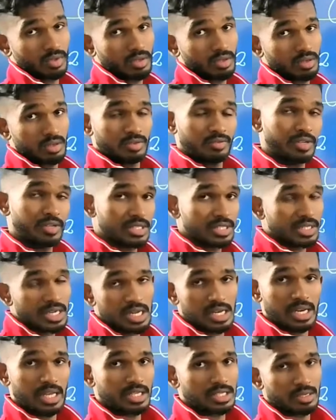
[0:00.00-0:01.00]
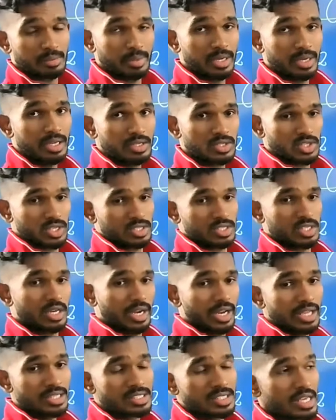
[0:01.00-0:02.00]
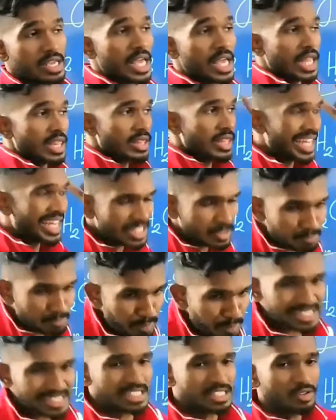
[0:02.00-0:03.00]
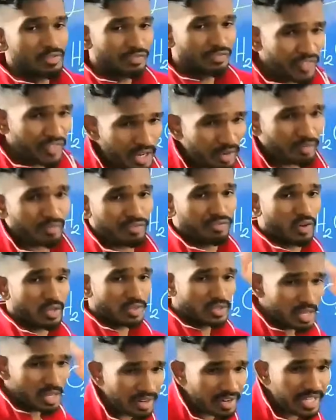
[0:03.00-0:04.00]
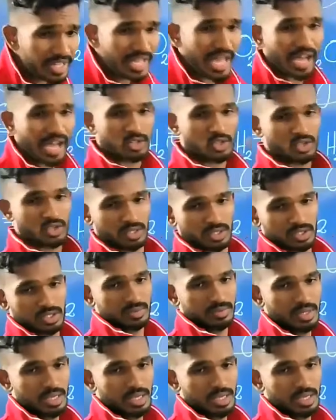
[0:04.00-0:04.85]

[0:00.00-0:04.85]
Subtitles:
Physical nature may change. Next, they are specific for the reactions.